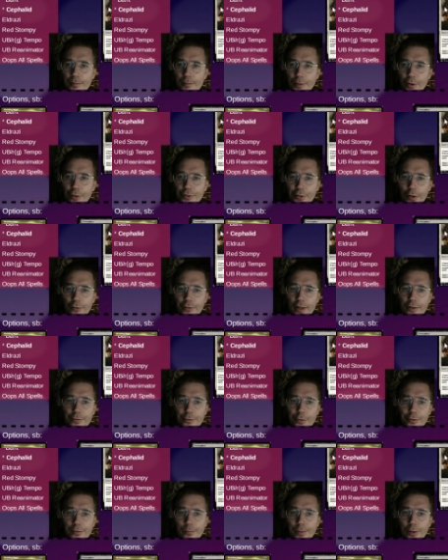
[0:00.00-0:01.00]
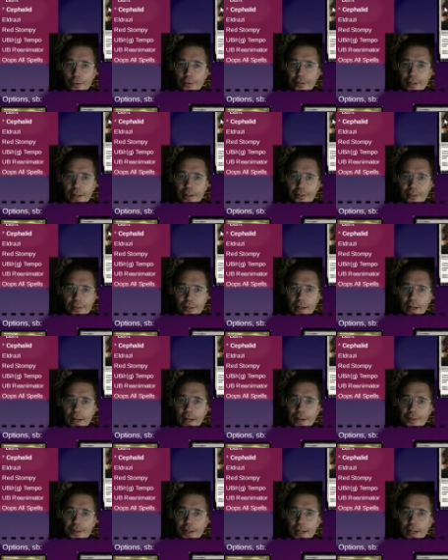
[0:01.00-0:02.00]
because they also have Swords of Plowshares,
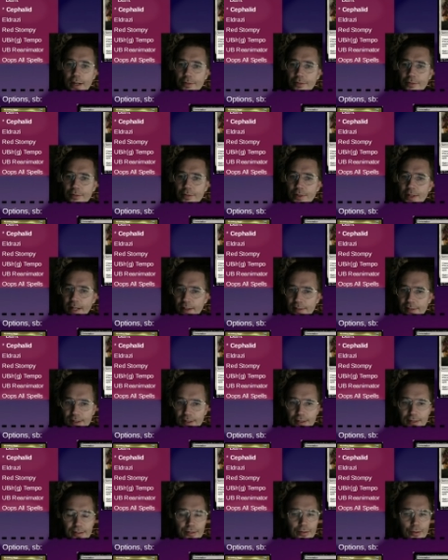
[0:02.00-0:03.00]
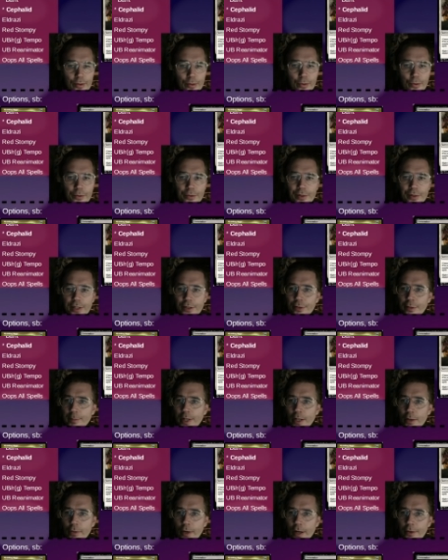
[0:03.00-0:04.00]
and they have Daisies, so you need to be
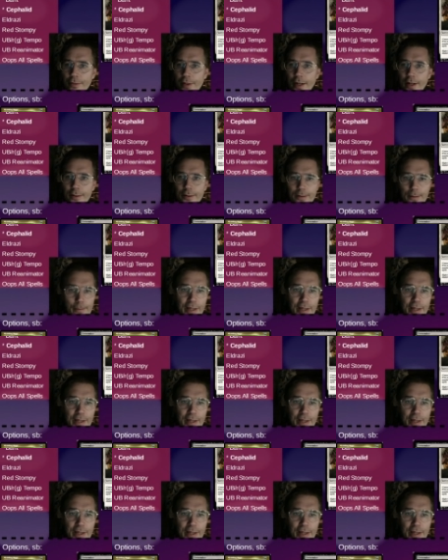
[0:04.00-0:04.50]
aware of that.